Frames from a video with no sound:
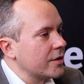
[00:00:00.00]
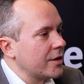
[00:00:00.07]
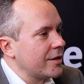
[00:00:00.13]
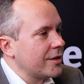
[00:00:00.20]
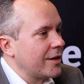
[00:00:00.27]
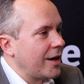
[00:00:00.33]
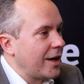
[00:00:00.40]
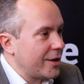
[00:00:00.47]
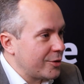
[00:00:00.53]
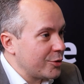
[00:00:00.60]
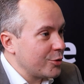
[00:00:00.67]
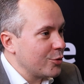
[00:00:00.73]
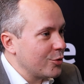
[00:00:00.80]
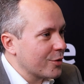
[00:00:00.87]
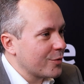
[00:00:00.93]
and I
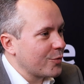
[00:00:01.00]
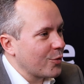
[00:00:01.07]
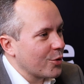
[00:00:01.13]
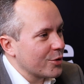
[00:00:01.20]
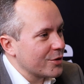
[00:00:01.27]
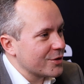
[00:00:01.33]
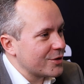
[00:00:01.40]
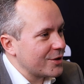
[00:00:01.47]
too look forward to